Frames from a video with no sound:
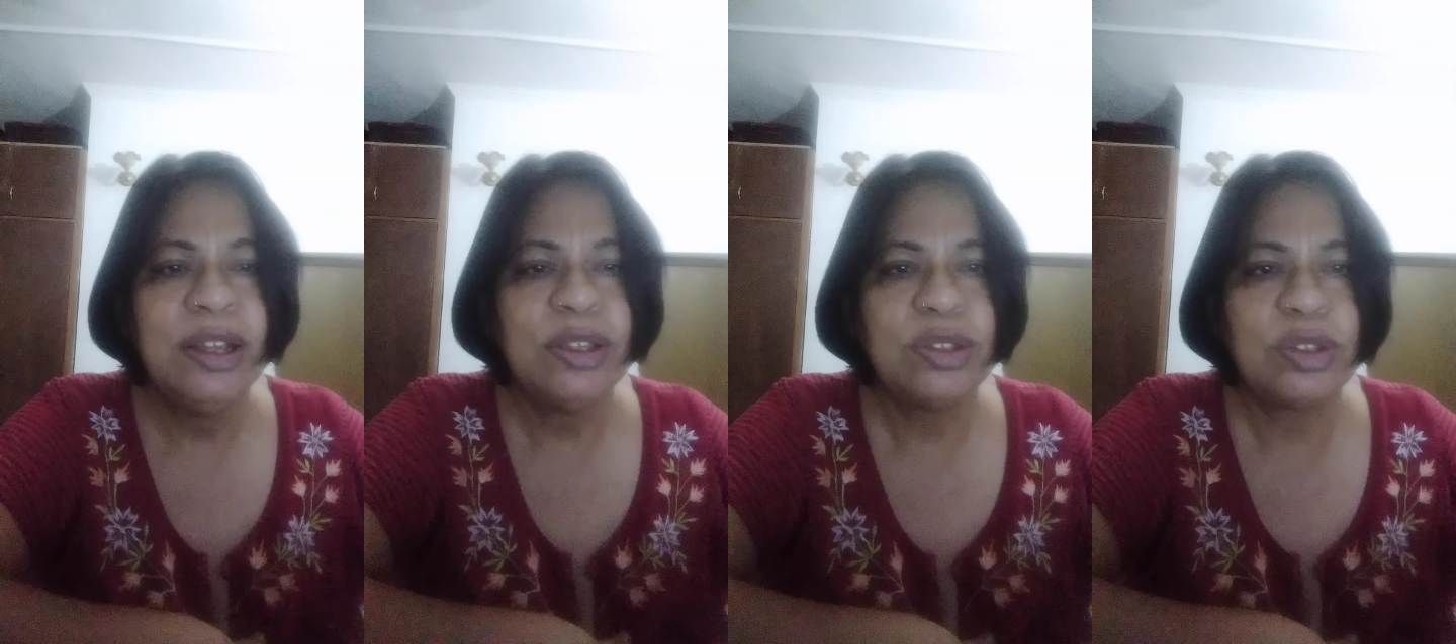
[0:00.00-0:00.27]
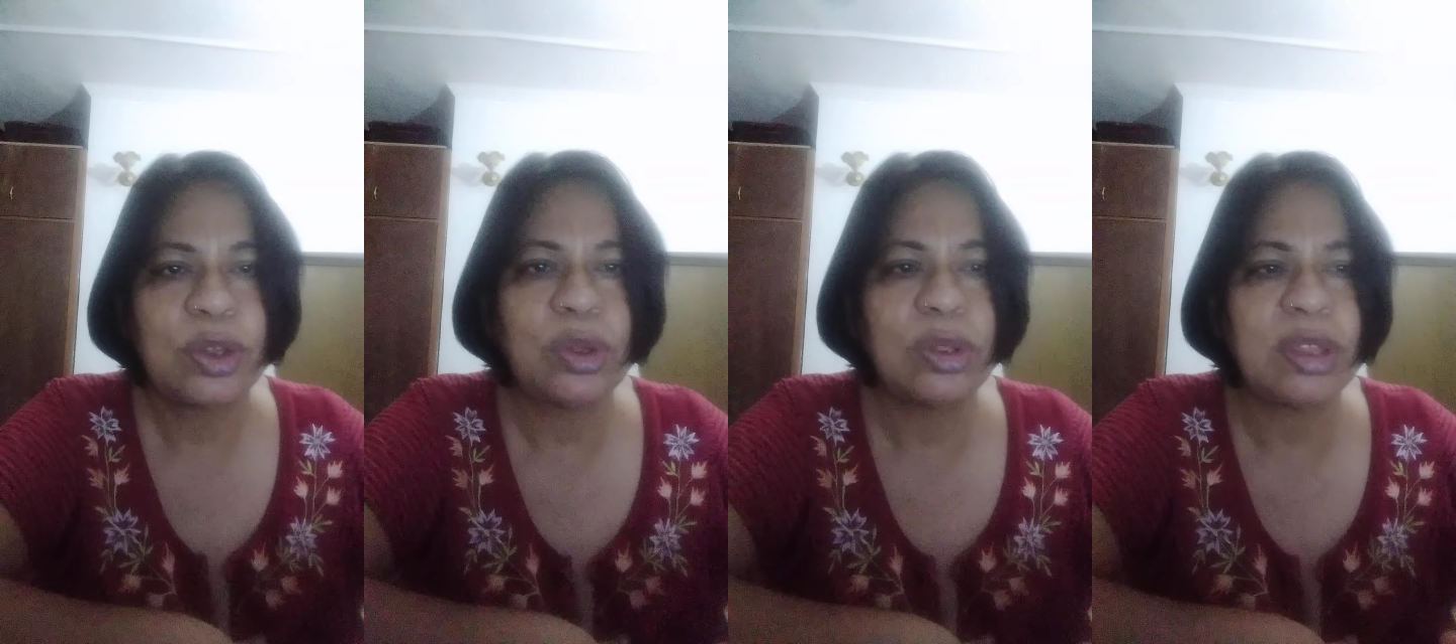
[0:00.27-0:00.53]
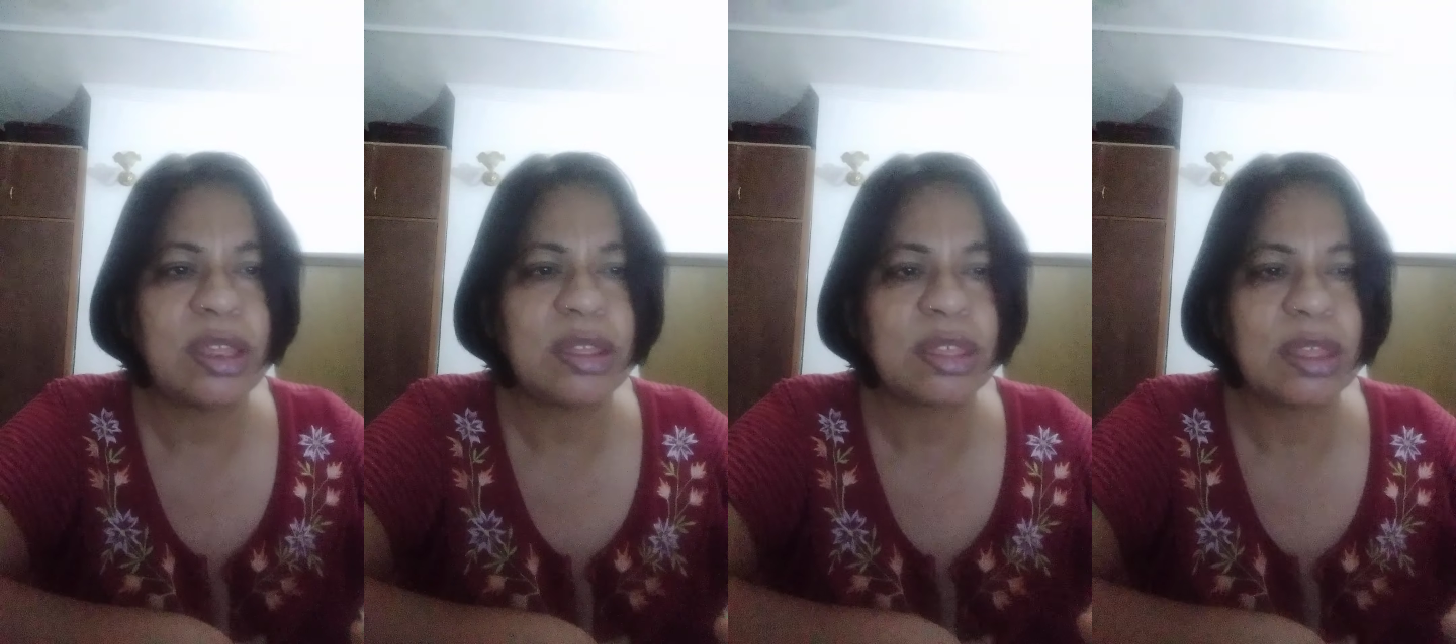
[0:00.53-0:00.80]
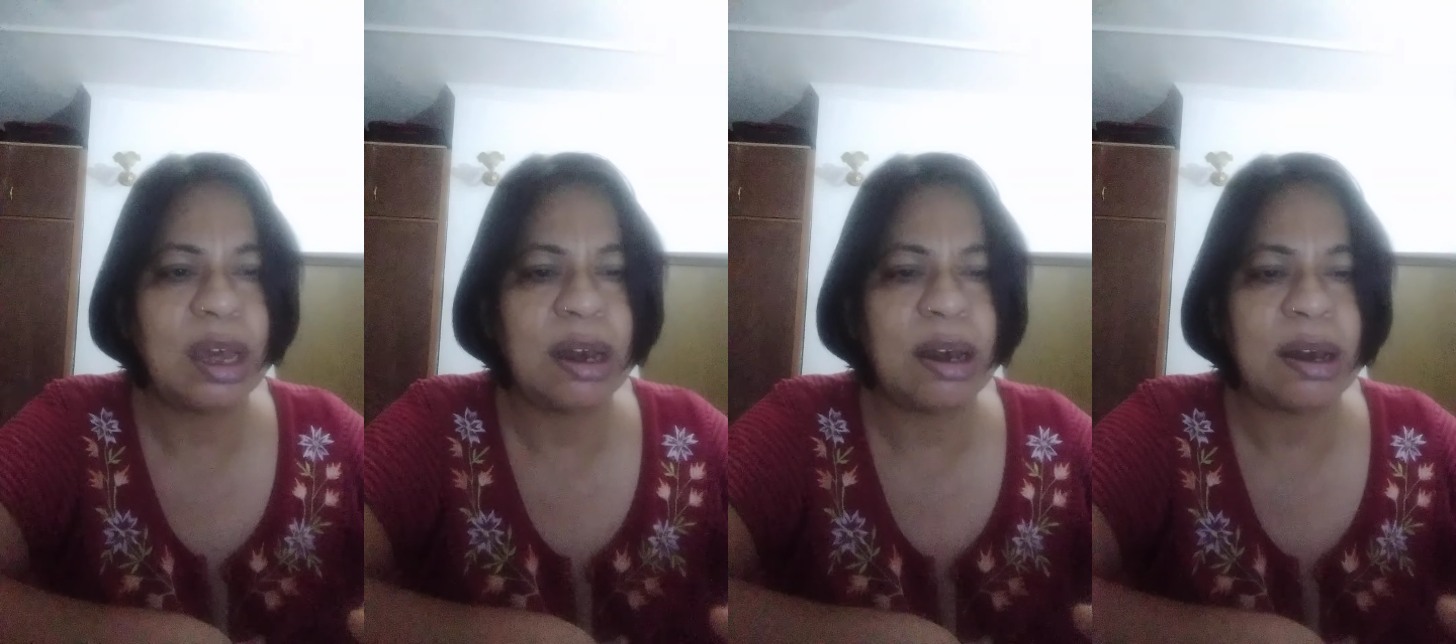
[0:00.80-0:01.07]
So
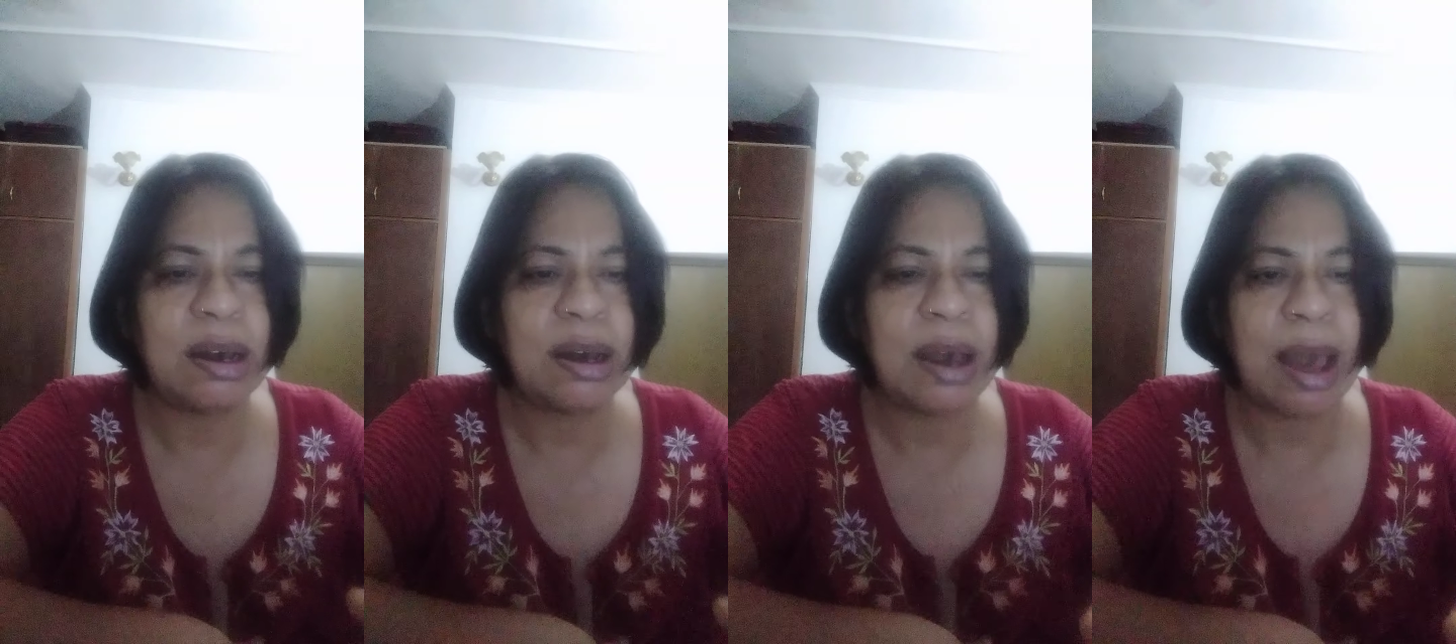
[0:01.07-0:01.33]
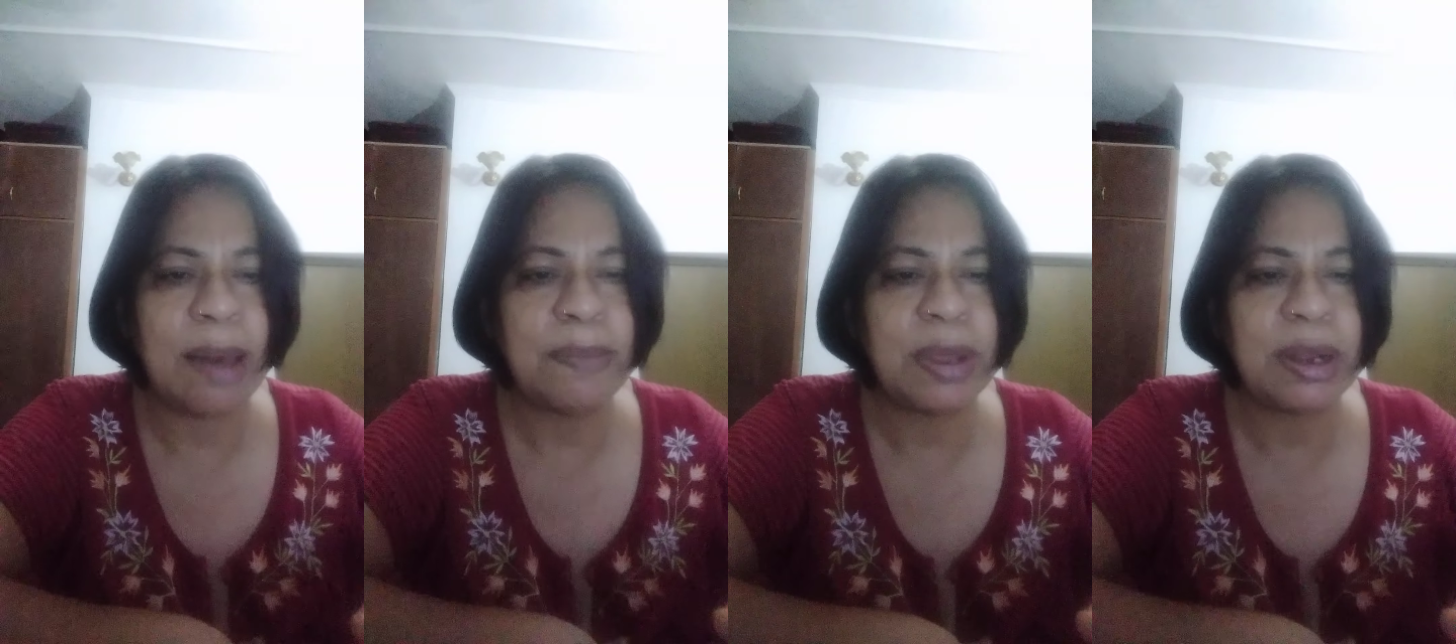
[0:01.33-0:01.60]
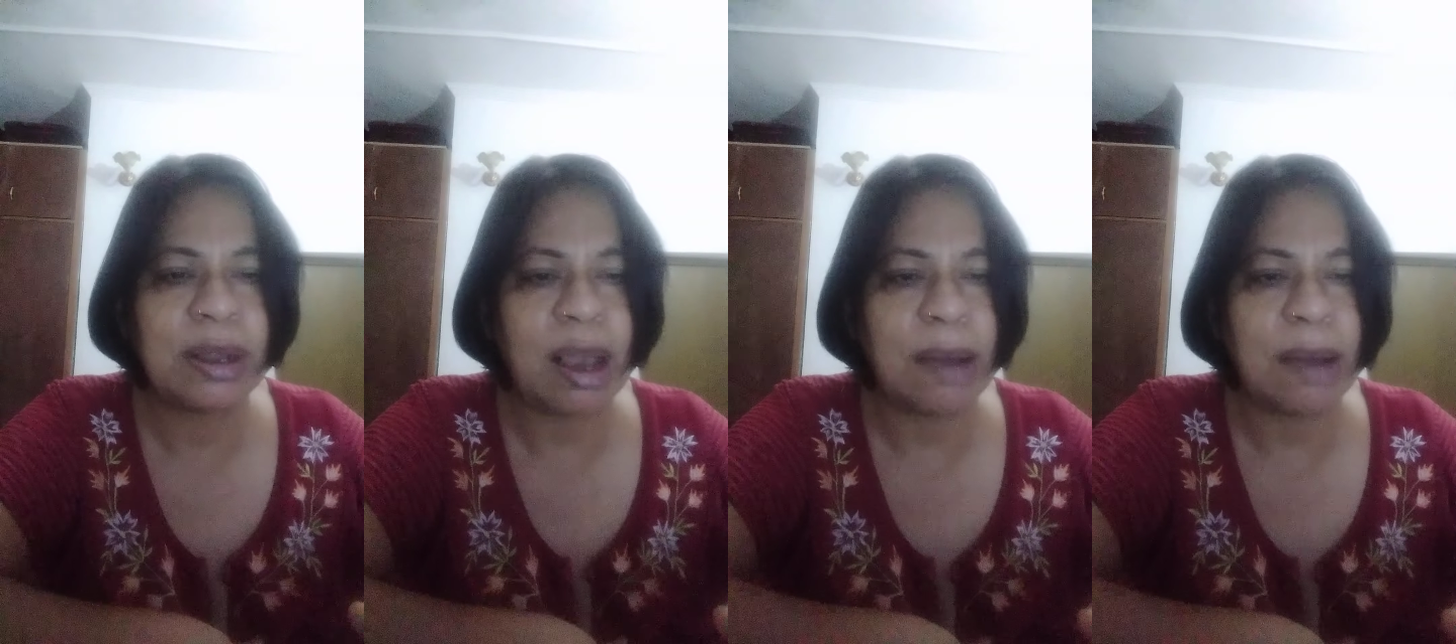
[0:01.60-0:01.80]
this, I mean,